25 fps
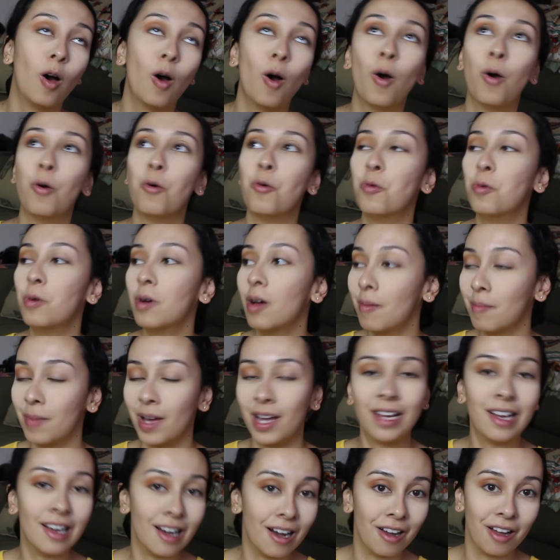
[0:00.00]
Oh
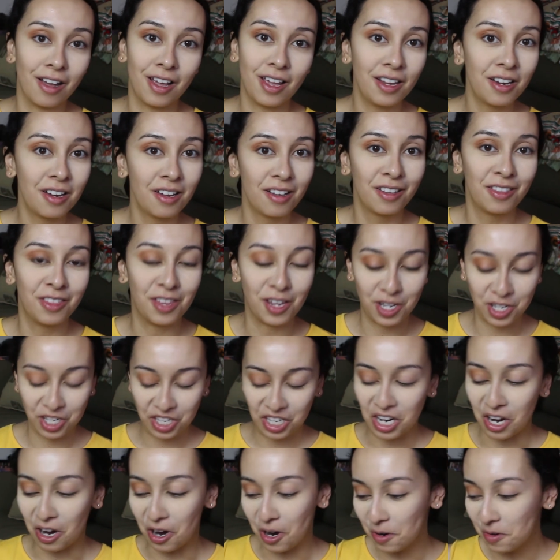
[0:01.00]
my god, the
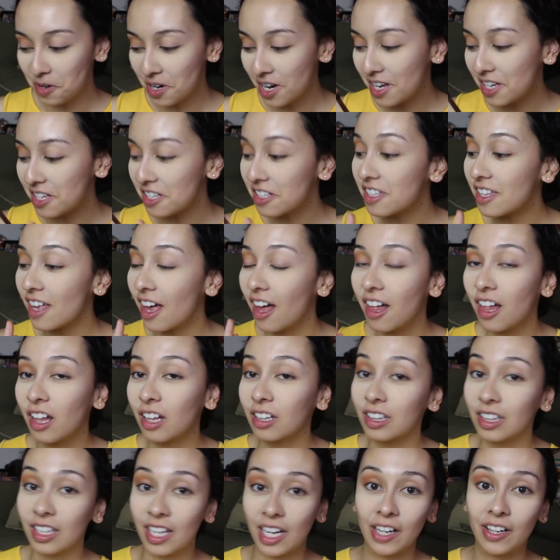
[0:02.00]
show is
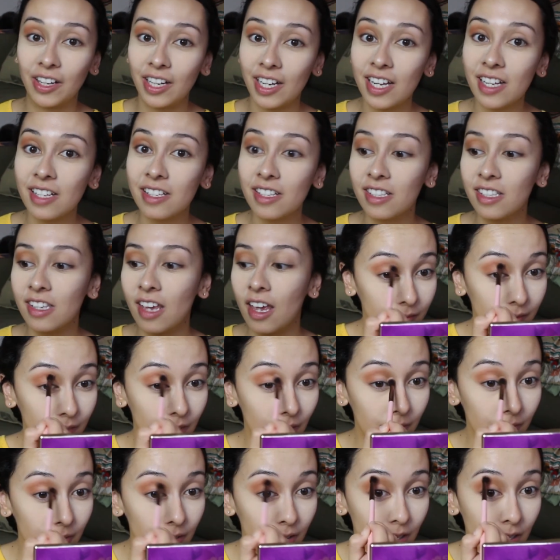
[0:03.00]
hilarious.
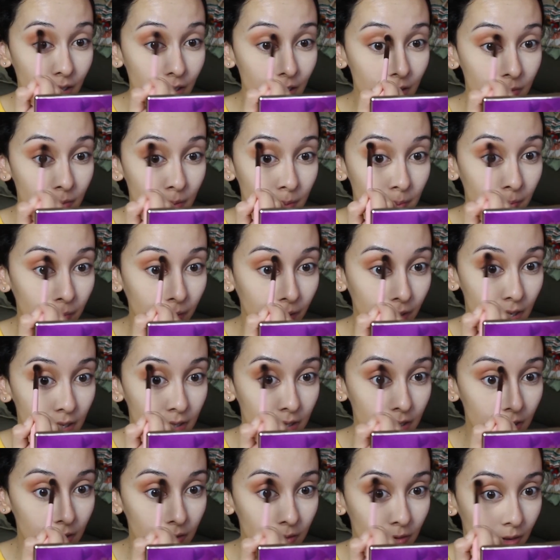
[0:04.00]
I feel like I've been
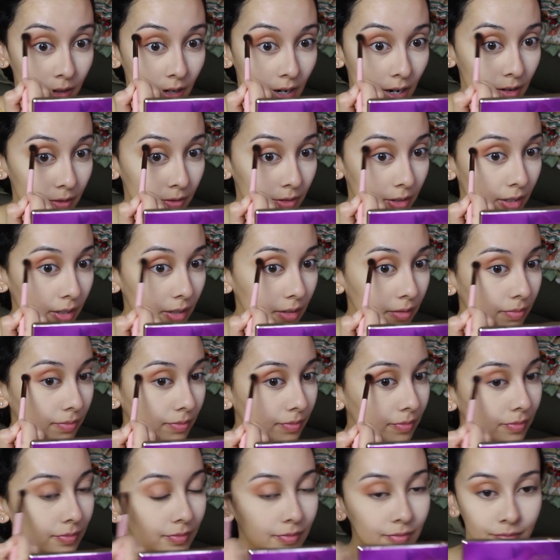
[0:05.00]
blending forever,
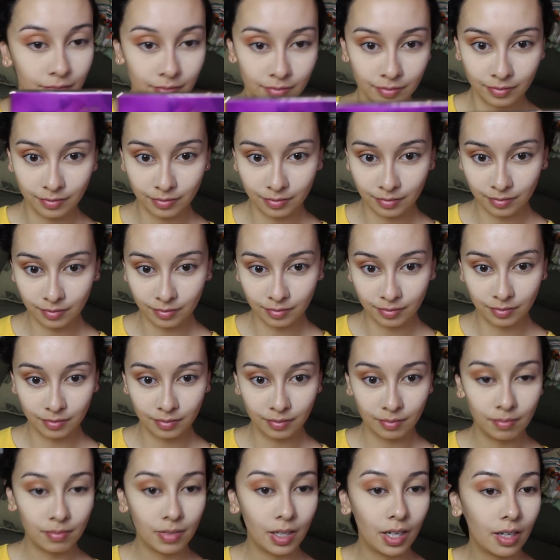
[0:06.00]

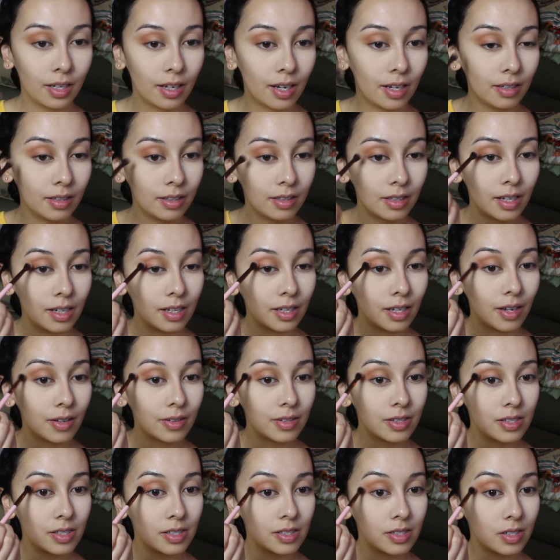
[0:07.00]
but I kind of like how
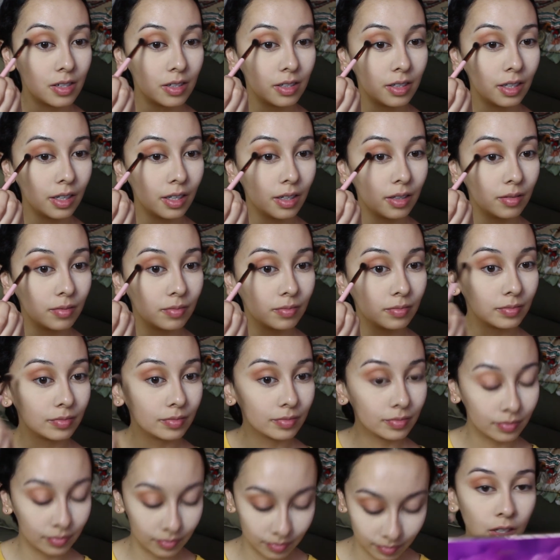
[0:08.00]
this is turning out.
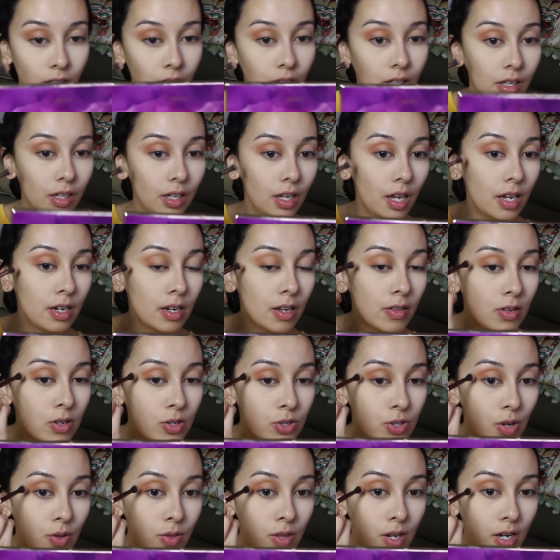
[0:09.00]
Another
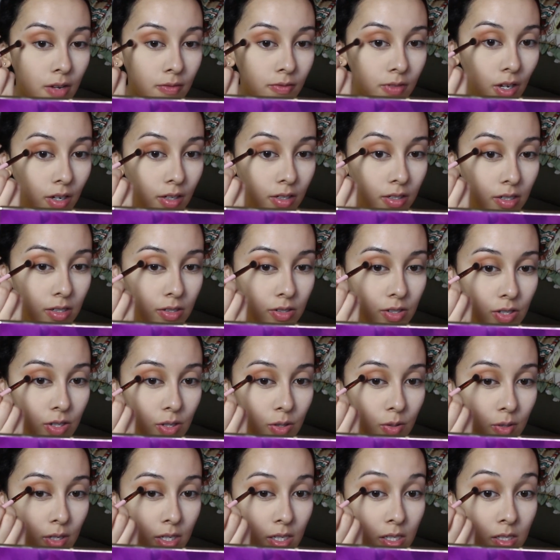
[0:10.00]
show that I've gotten
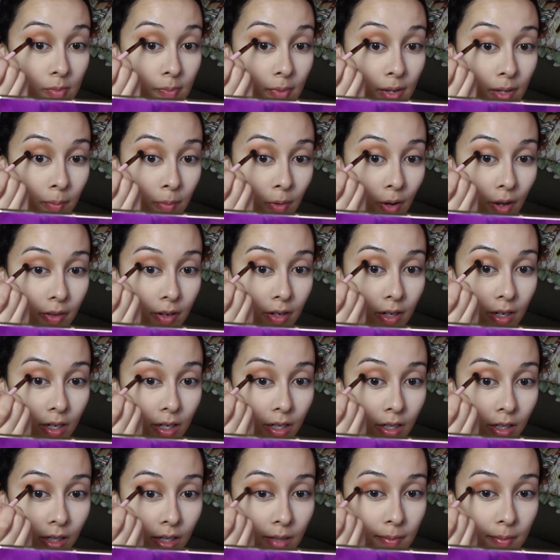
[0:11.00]
into is Big Brother.